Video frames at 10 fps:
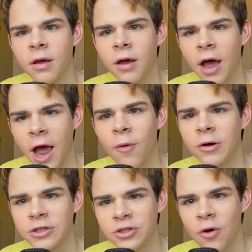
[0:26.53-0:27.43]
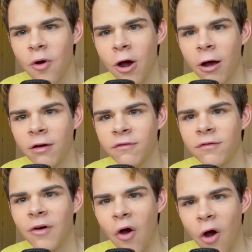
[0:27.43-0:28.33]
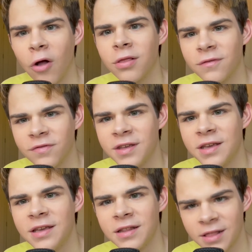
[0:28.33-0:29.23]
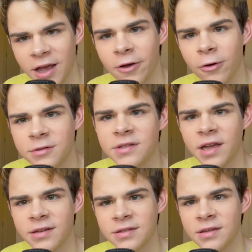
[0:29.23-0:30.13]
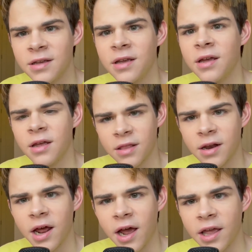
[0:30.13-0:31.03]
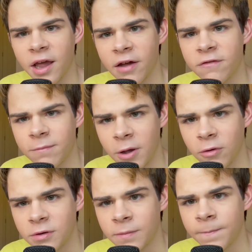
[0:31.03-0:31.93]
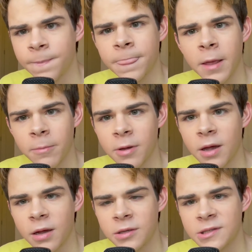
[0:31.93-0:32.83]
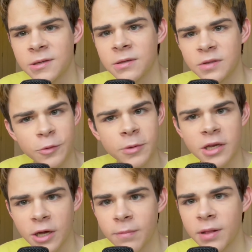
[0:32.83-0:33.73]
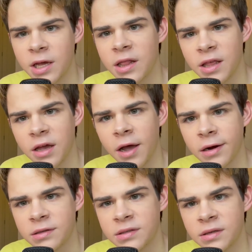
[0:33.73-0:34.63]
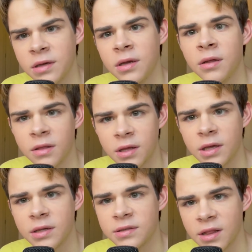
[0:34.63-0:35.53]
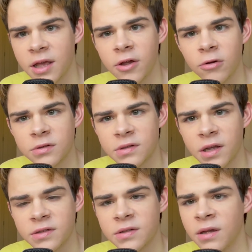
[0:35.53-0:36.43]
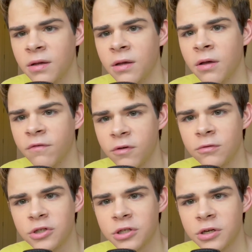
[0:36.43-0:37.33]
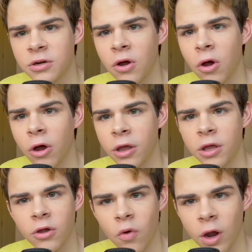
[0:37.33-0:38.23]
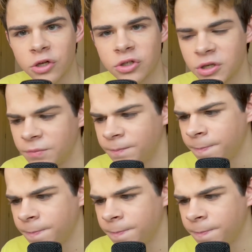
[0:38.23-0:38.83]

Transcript: I would show off all of the Lego sets that I have built, because to be completely honest, these Lego sets' future are in question.